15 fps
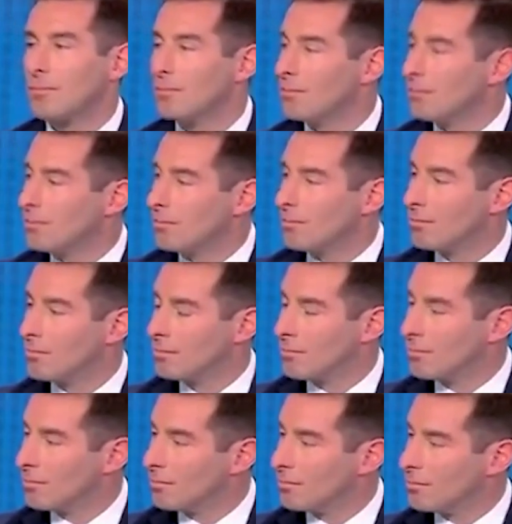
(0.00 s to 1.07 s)

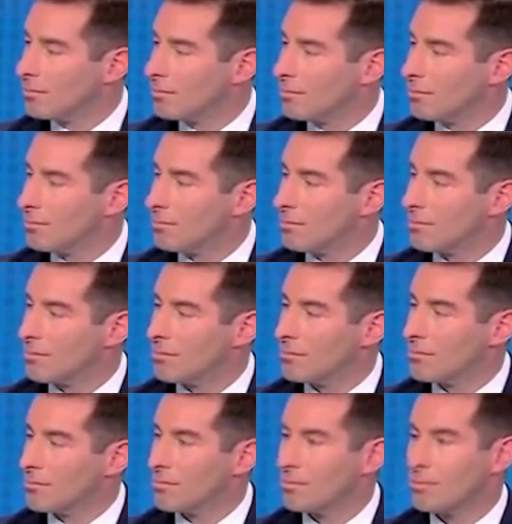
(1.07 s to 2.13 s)

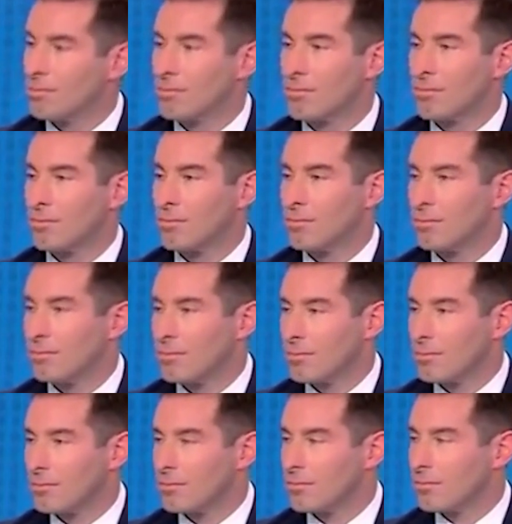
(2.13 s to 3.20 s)

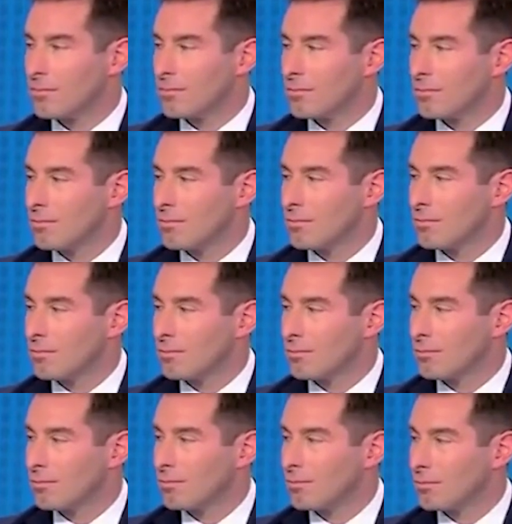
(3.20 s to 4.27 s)

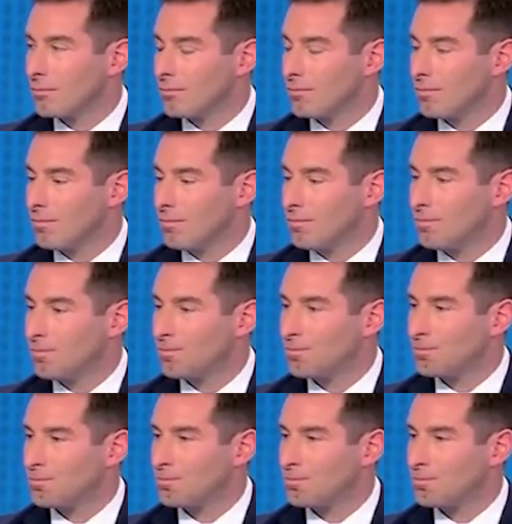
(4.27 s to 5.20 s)
[no speech]